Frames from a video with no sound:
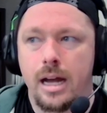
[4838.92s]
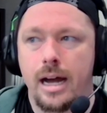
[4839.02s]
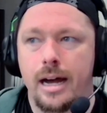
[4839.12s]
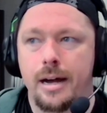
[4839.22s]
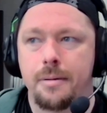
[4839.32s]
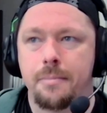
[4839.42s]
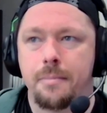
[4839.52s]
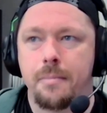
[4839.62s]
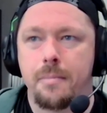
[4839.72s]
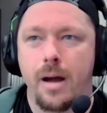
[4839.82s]
Um,
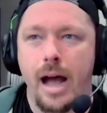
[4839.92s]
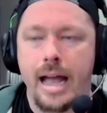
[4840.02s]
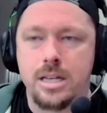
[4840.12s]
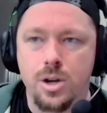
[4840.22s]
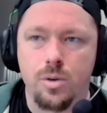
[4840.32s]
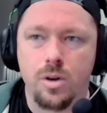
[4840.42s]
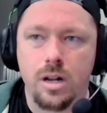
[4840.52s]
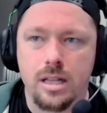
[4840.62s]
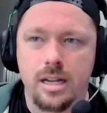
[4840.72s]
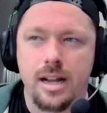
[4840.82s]
I
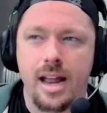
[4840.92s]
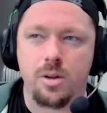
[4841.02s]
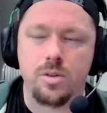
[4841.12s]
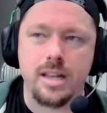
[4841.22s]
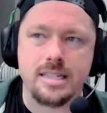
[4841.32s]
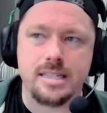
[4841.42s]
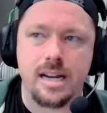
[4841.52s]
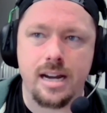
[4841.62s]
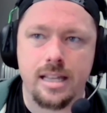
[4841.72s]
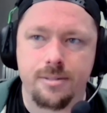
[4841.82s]
don't
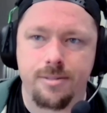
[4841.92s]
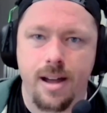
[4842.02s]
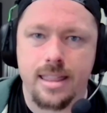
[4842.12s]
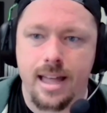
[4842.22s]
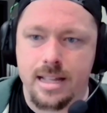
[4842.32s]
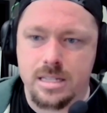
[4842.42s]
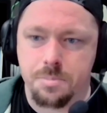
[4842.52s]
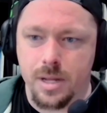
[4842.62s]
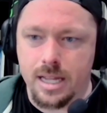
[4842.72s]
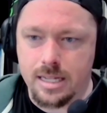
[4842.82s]
necessarily define that as
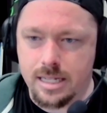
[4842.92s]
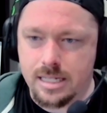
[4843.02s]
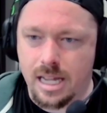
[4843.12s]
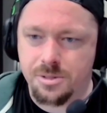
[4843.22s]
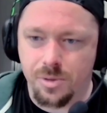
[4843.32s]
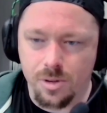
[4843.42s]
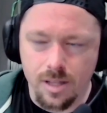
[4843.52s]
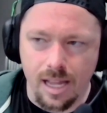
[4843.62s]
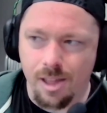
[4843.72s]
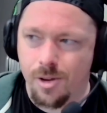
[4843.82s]
being successful.
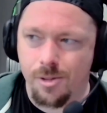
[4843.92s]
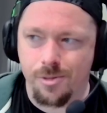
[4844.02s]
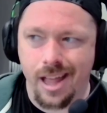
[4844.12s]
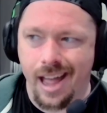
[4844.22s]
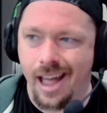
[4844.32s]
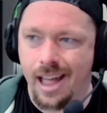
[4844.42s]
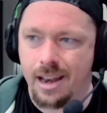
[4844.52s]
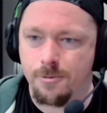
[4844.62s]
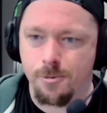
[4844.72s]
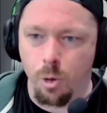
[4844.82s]
Like even if I had
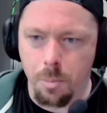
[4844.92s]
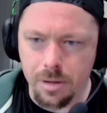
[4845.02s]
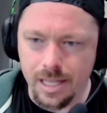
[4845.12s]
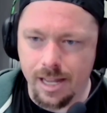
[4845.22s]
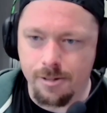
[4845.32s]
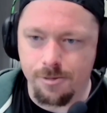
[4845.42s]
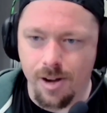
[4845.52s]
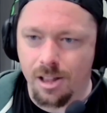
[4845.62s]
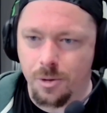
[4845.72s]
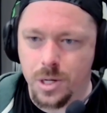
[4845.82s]
4 billion
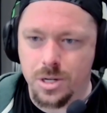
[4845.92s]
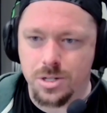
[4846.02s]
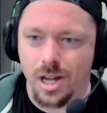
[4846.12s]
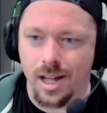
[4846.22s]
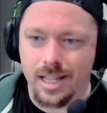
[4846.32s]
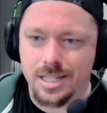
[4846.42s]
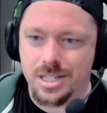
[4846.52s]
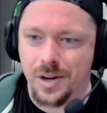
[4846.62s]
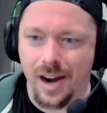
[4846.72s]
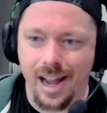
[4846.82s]
followers on
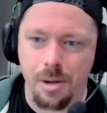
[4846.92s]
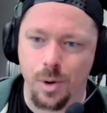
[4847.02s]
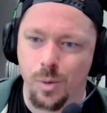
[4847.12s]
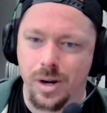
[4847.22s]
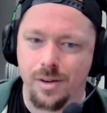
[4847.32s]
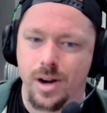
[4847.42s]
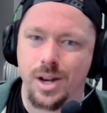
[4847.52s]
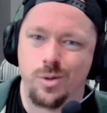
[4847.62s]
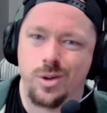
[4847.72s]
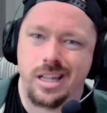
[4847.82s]
Instagram or whatever, I
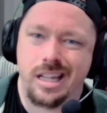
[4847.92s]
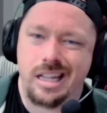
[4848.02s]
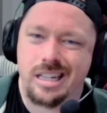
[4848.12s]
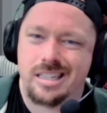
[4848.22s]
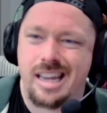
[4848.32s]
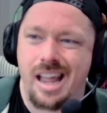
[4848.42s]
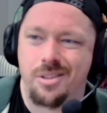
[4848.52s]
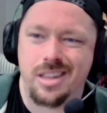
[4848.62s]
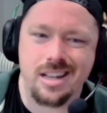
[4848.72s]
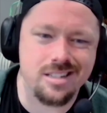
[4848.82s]
don't really
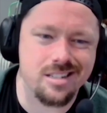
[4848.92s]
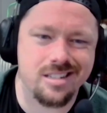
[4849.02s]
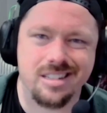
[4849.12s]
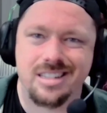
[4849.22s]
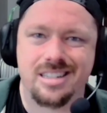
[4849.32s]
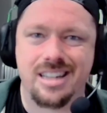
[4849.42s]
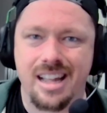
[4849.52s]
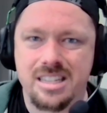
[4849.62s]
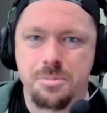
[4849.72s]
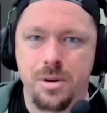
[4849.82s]
count that as
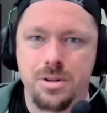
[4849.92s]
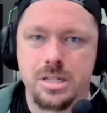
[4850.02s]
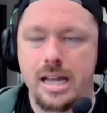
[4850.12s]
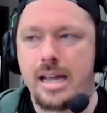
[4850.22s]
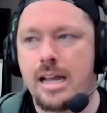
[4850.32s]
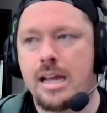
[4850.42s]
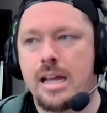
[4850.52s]
success per se.